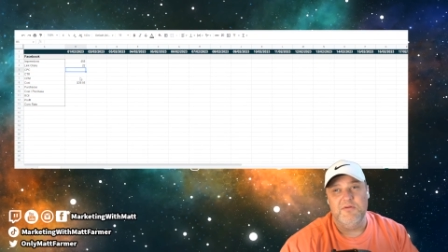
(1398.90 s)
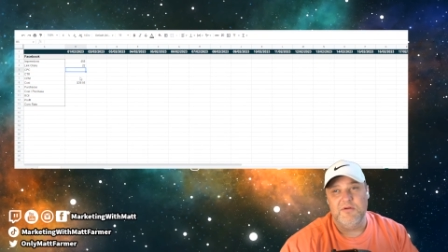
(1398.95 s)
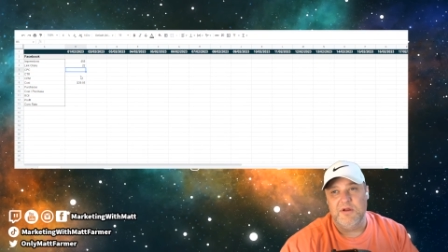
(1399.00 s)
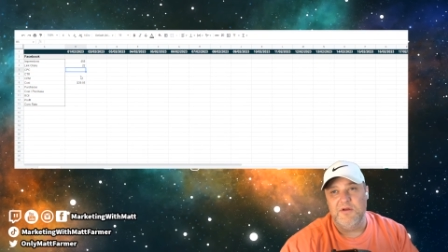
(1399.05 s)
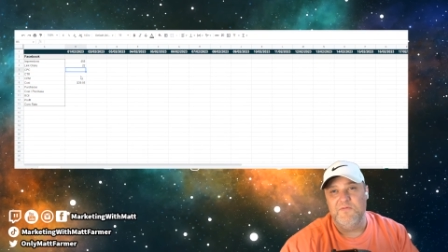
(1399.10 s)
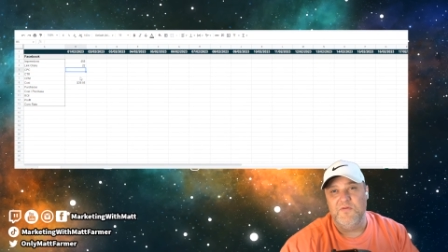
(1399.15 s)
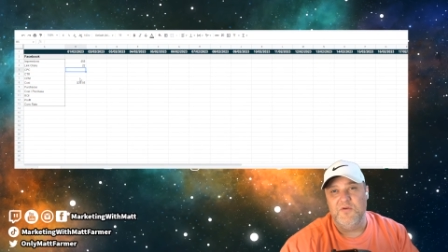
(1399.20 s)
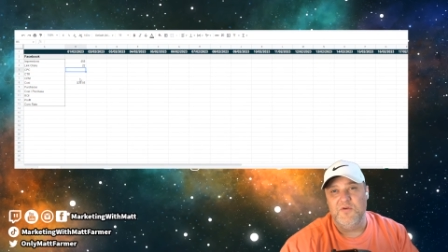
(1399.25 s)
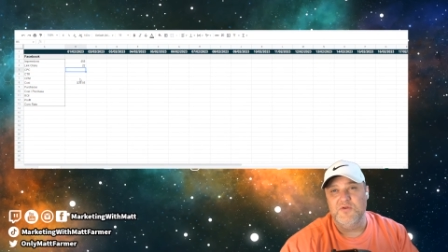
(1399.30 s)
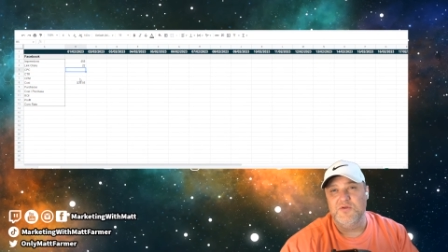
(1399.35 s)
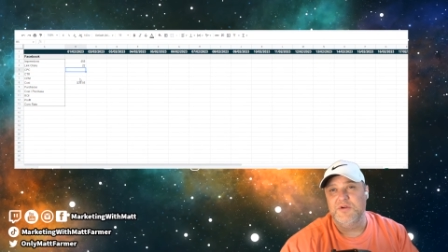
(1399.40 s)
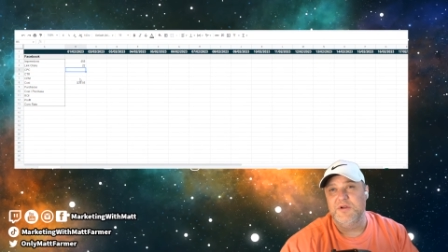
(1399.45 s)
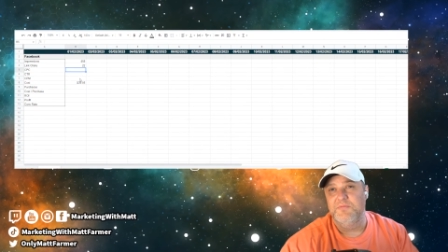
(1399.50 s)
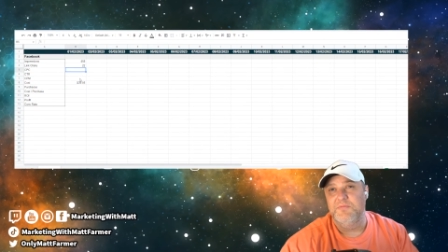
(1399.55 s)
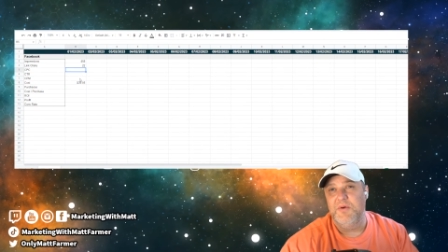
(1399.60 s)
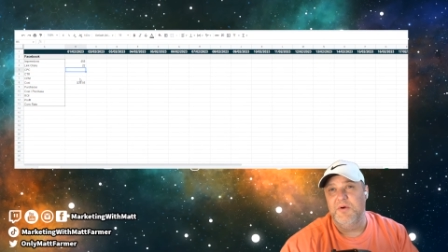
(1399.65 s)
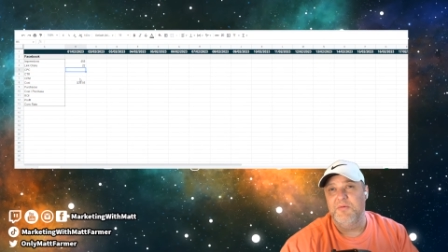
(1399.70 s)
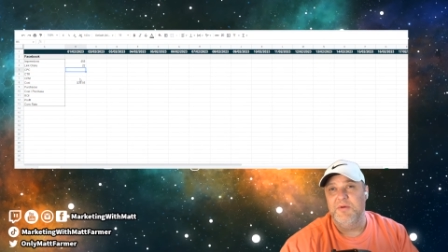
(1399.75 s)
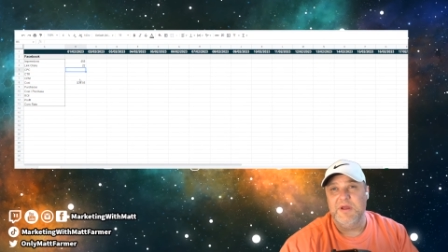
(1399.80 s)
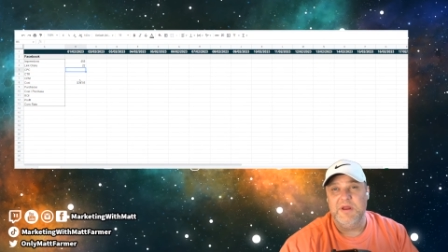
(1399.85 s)
conversion,
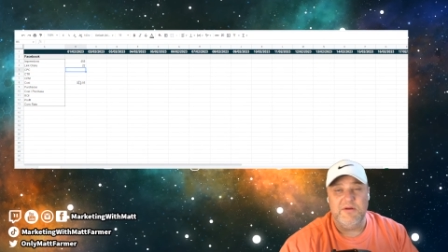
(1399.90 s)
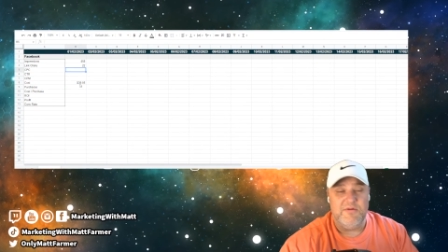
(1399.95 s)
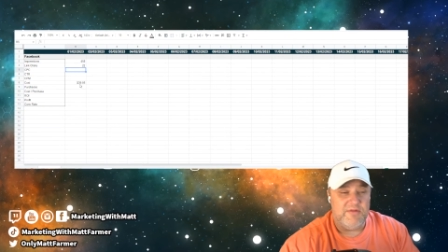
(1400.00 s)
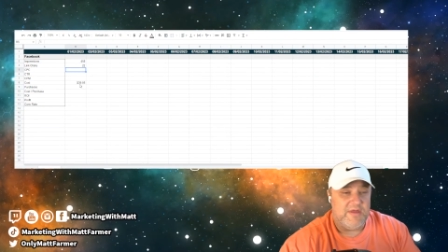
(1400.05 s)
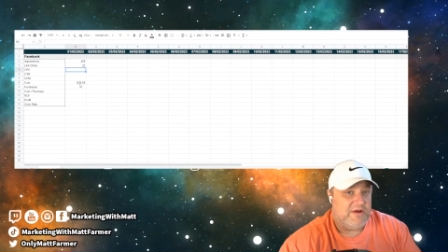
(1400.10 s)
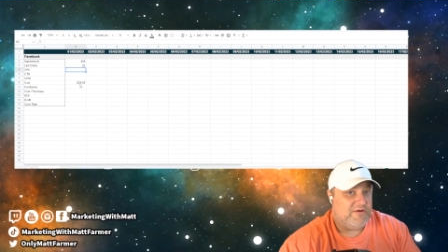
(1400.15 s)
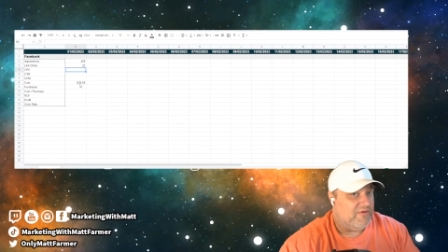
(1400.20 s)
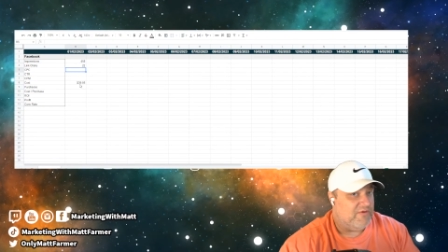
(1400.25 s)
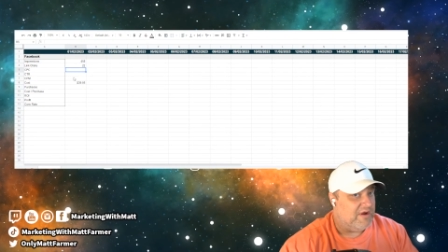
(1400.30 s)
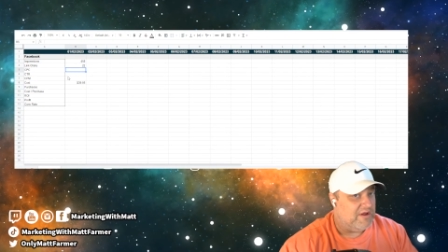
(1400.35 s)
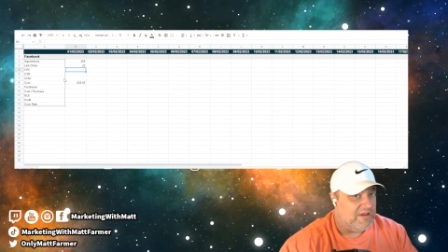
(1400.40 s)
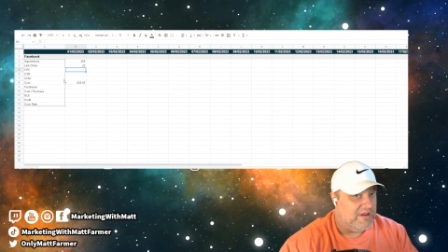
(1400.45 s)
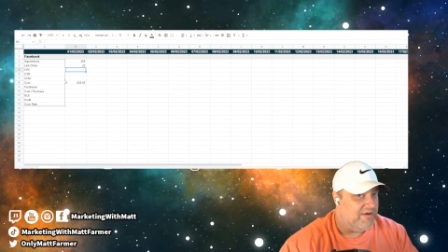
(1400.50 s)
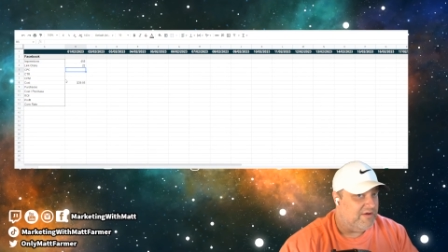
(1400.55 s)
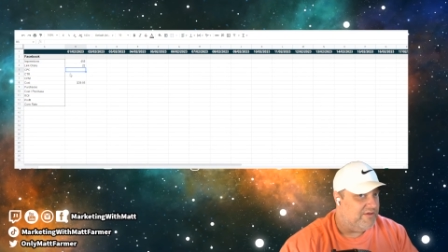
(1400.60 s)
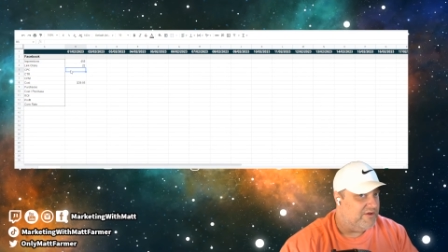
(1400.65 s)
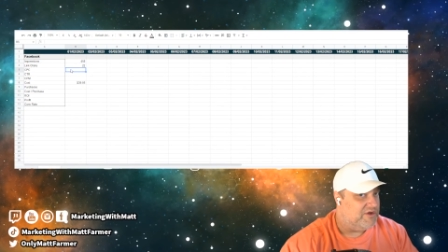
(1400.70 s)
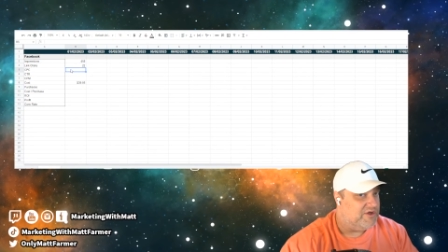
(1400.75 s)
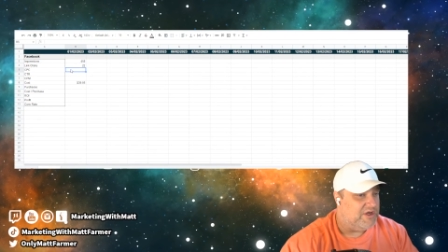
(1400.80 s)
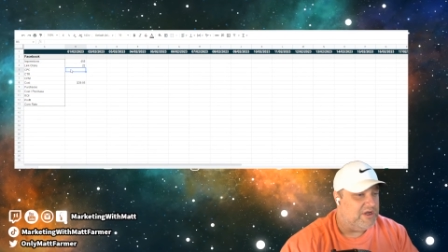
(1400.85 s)
but we can do that directly on
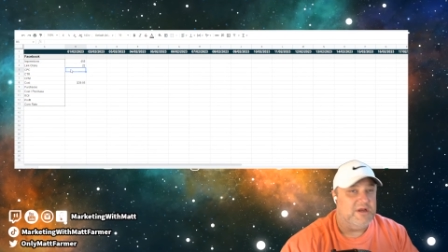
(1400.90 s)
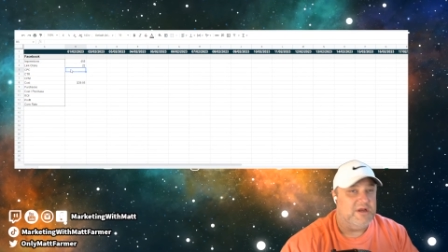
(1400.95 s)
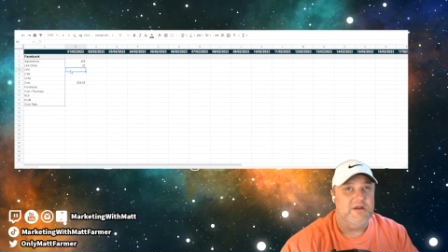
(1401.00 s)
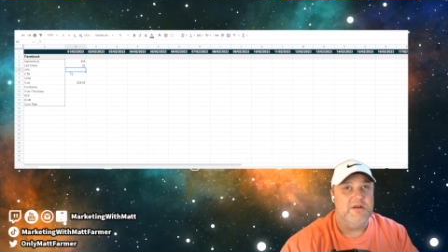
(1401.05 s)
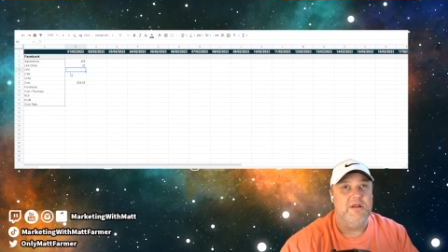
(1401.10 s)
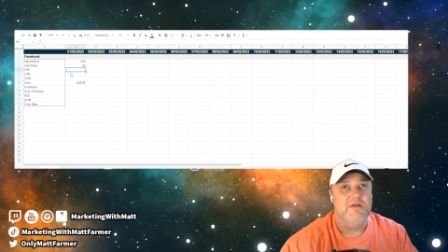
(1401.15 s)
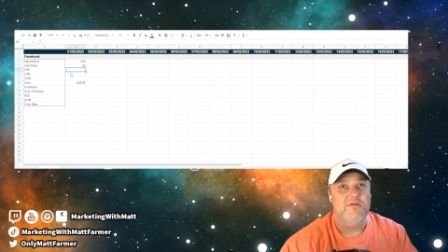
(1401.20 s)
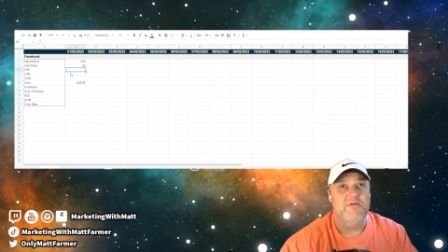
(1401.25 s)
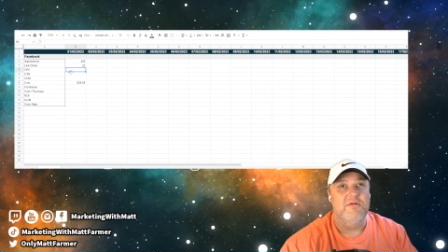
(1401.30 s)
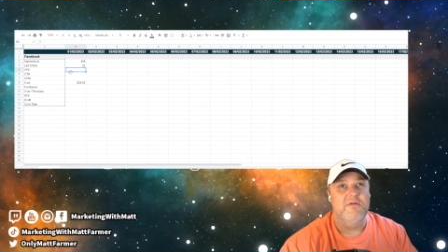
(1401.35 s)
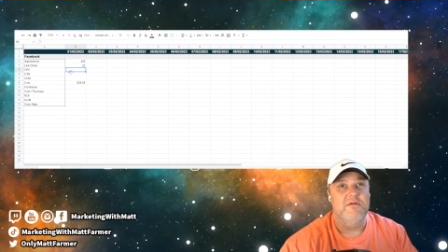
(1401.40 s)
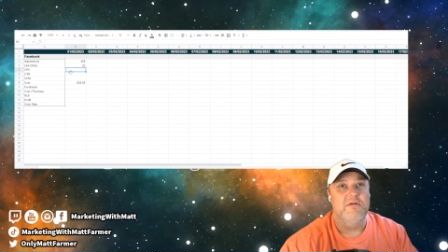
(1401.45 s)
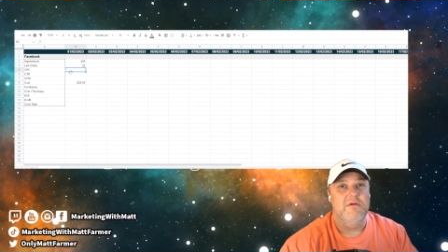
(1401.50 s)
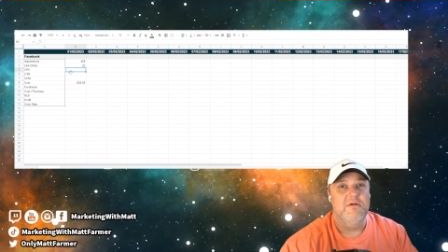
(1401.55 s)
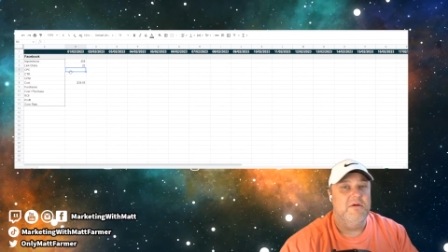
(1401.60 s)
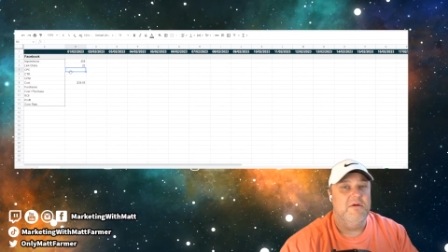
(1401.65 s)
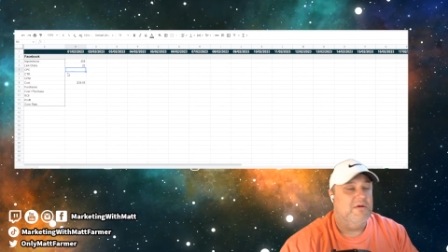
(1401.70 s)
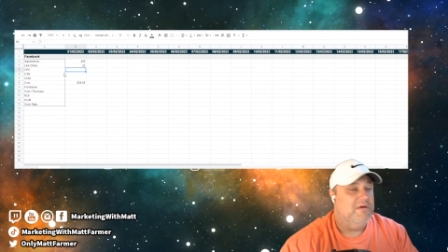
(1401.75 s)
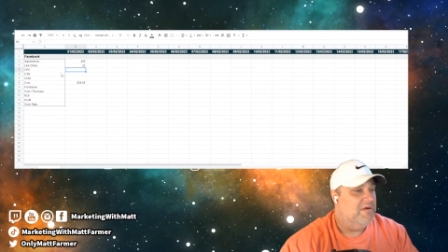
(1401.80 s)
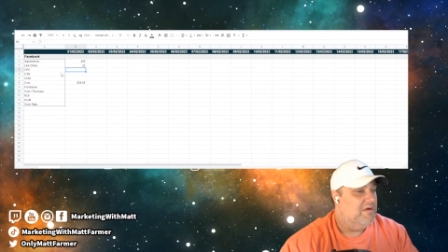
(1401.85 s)
the sheet. It doesn't
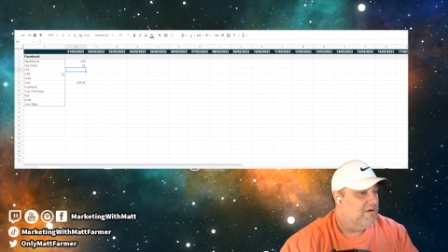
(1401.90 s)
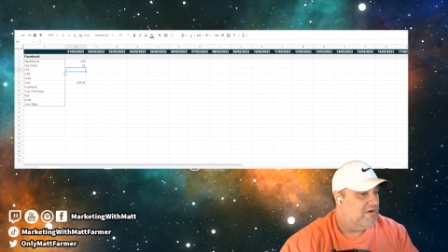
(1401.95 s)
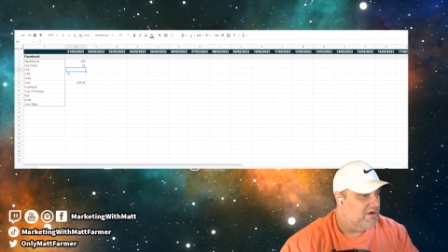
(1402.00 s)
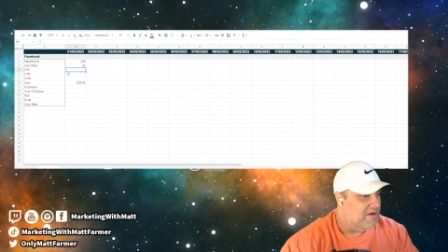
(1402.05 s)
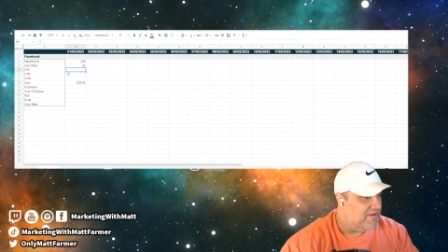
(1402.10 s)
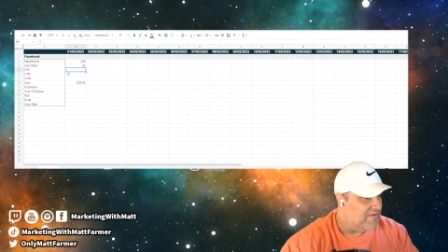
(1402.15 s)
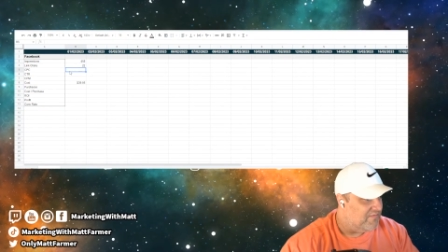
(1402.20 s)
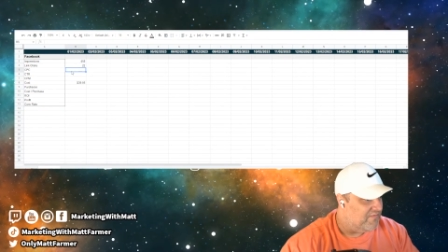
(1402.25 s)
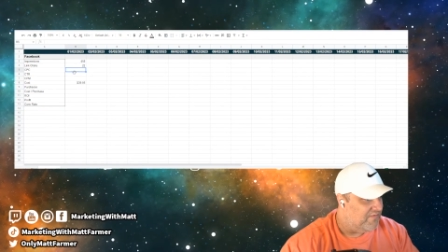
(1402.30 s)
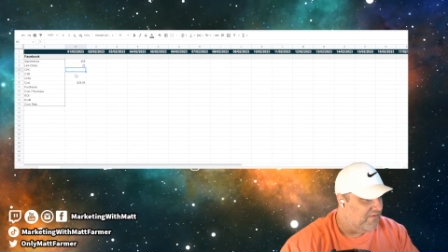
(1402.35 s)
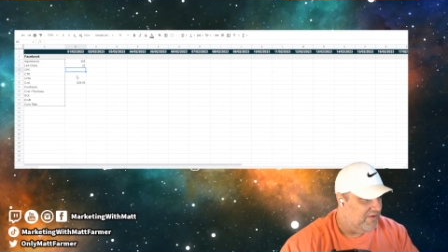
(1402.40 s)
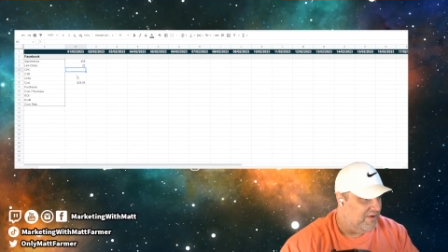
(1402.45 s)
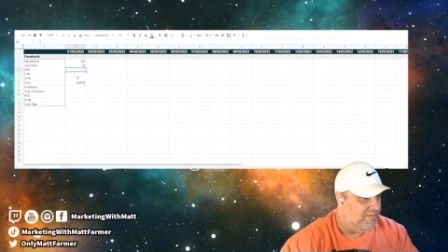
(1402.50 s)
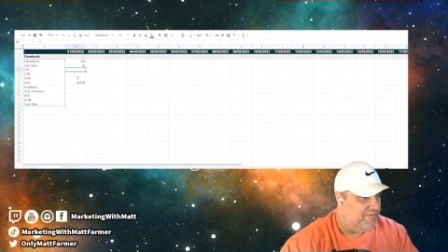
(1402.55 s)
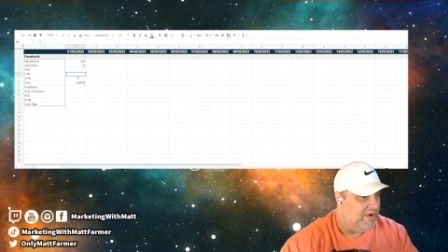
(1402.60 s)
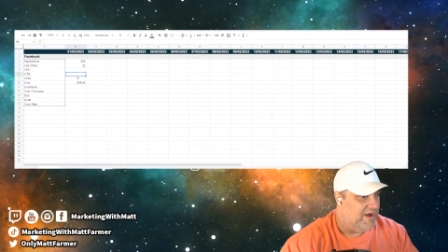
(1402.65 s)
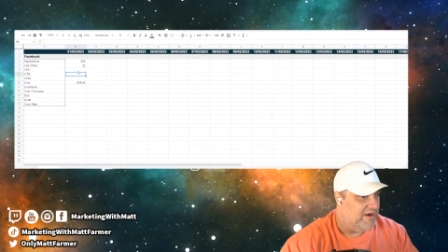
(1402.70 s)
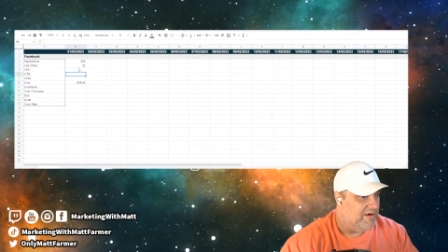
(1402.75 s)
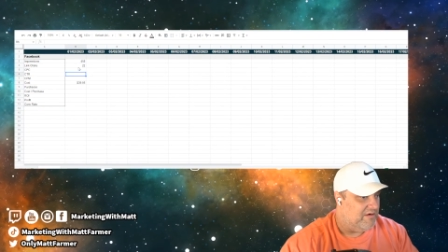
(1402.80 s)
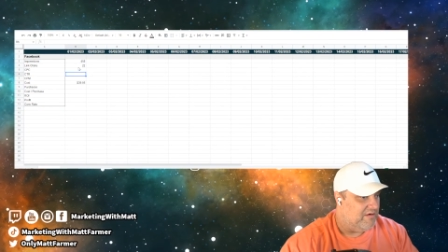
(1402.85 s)
fully
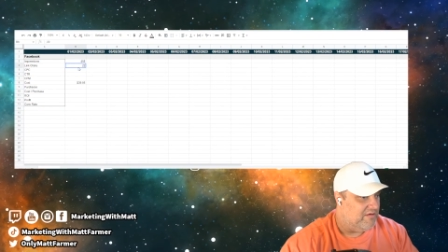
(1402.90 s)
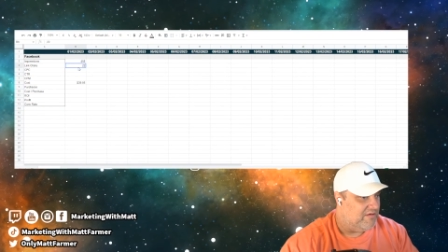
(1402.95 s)
matter.